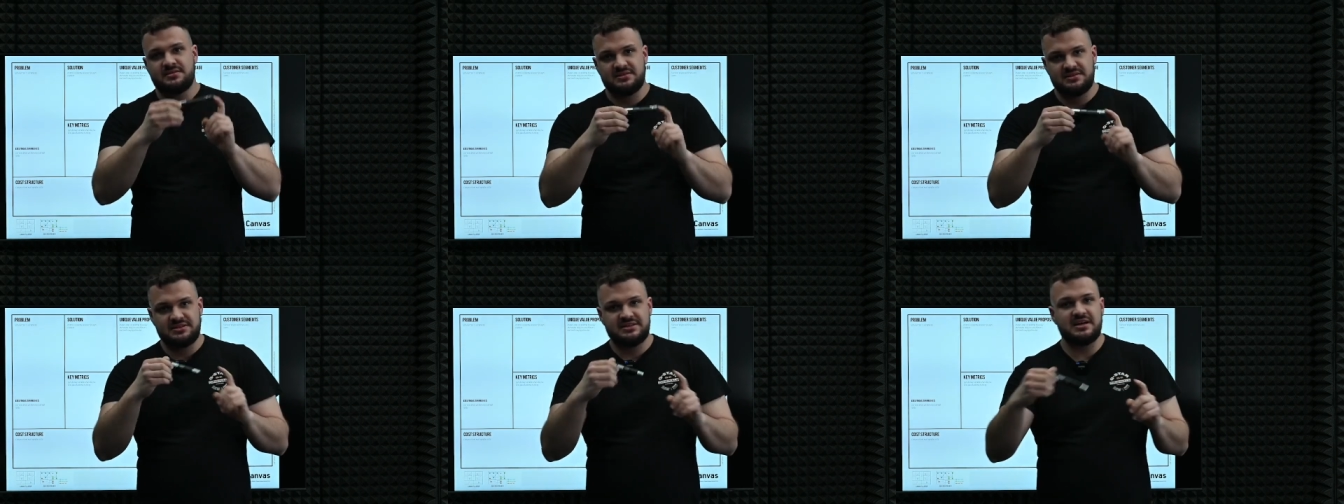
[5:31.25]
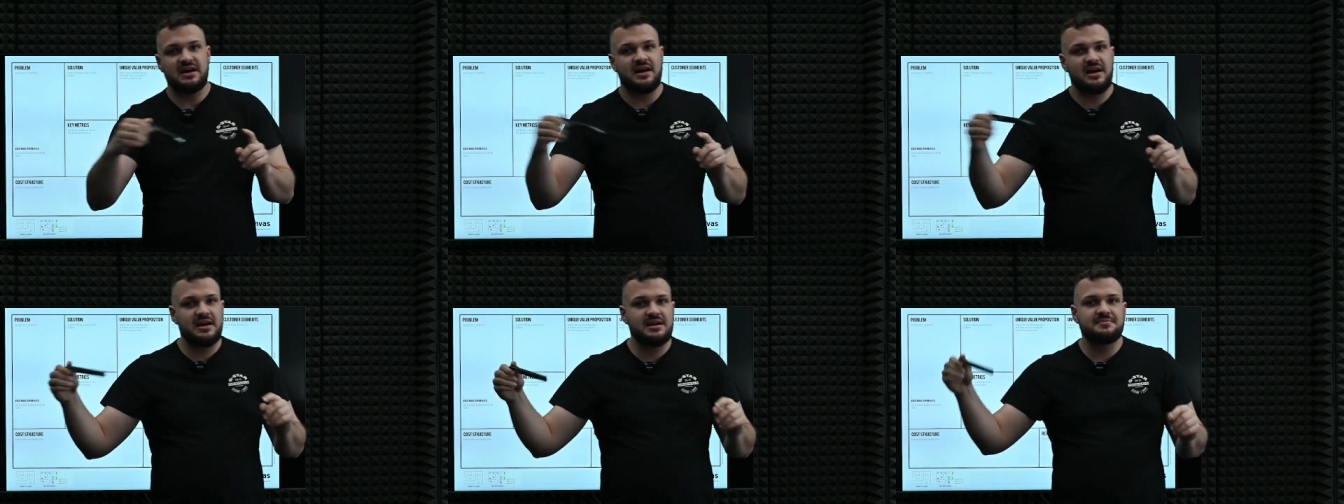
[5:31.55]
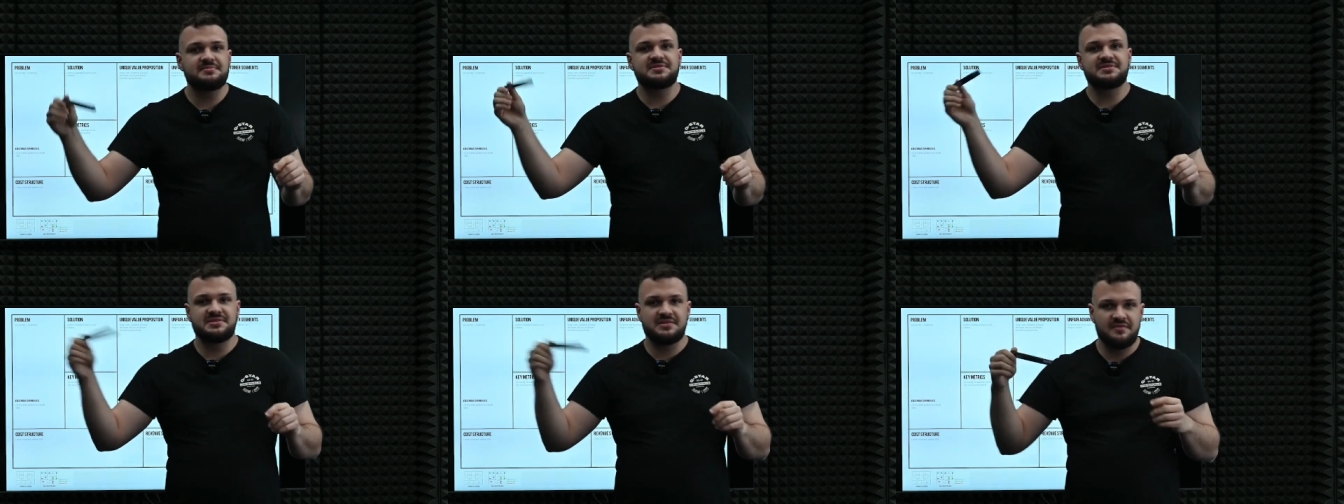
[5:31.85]

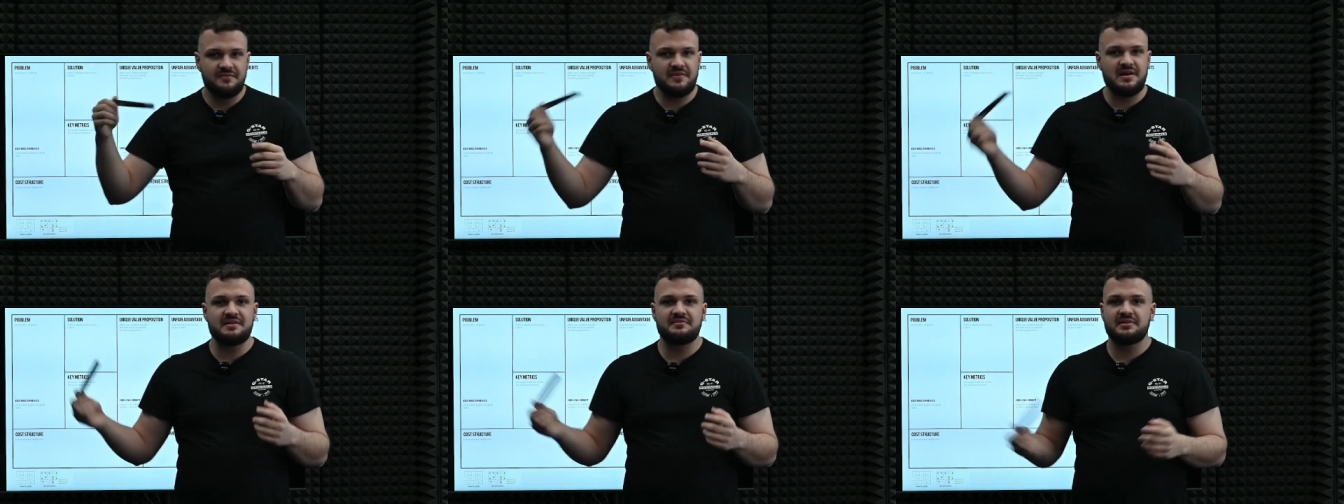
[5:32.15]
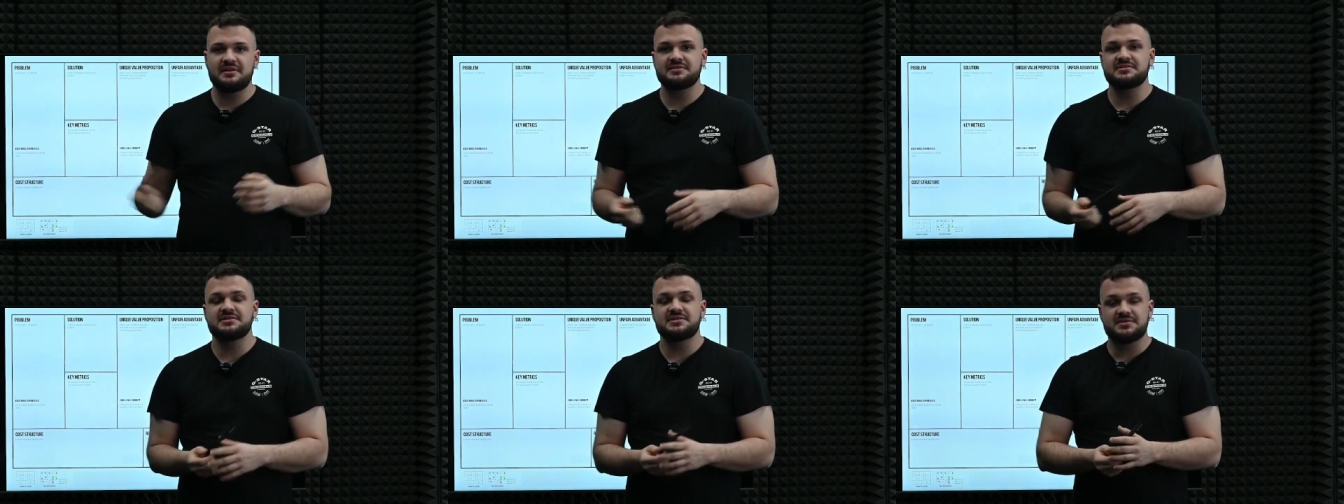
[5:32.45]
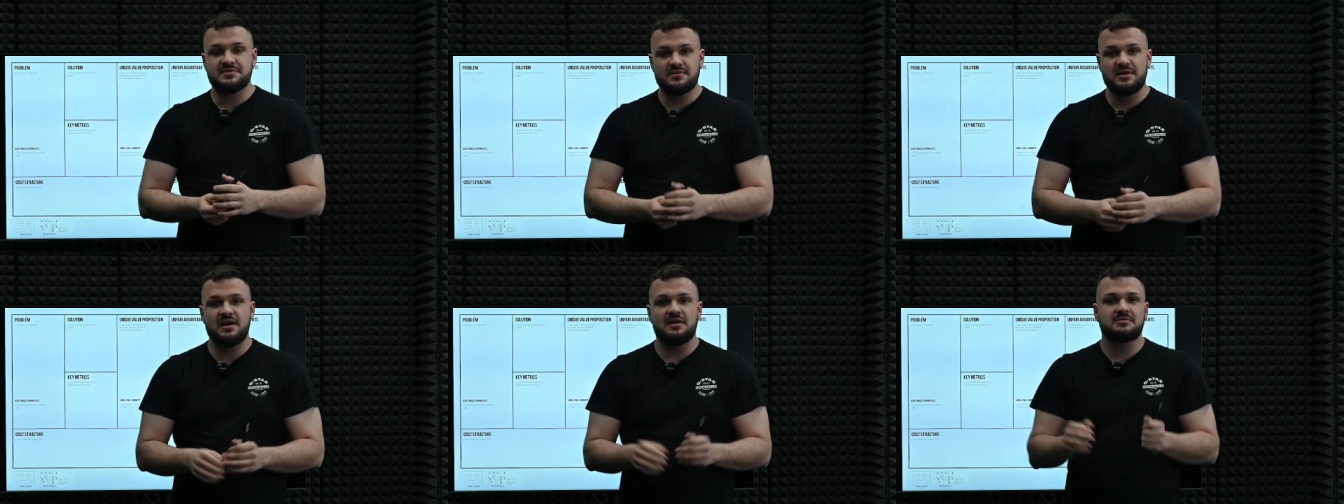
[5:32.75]
times 500
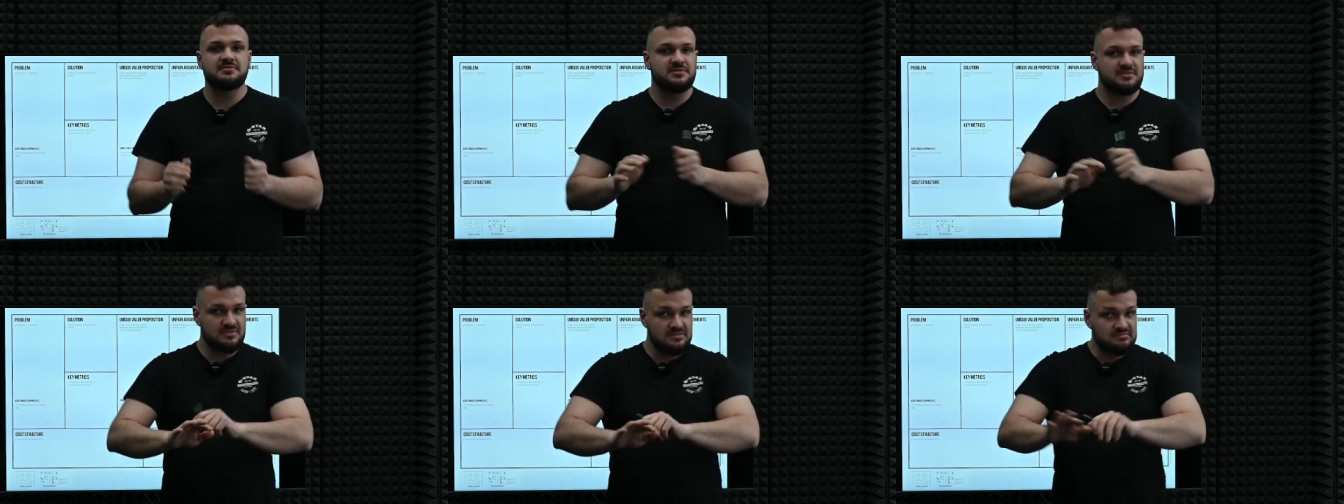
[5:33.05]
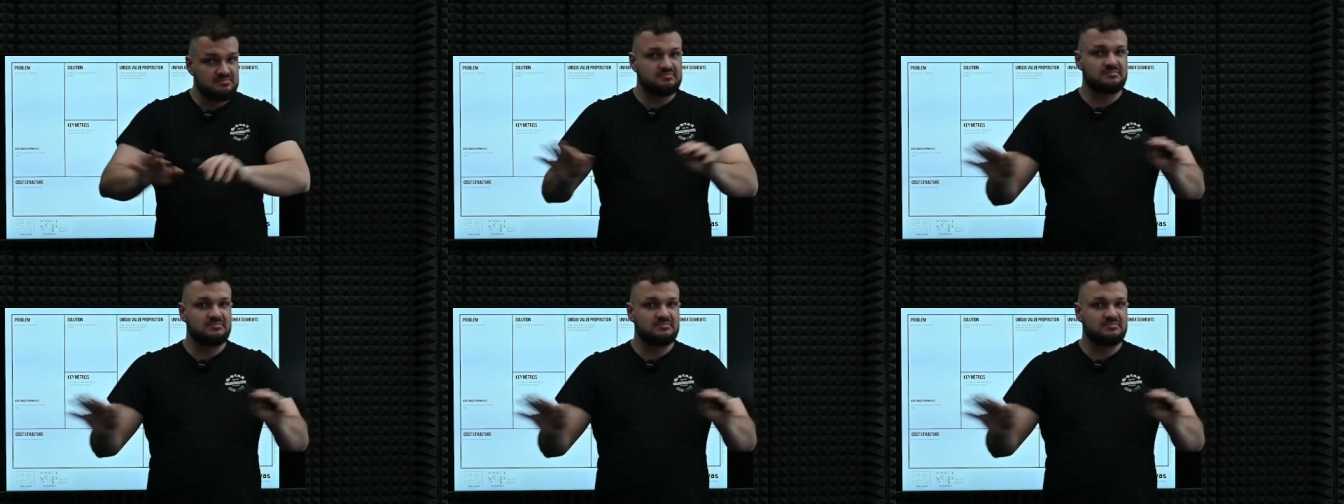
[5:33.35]
crowns,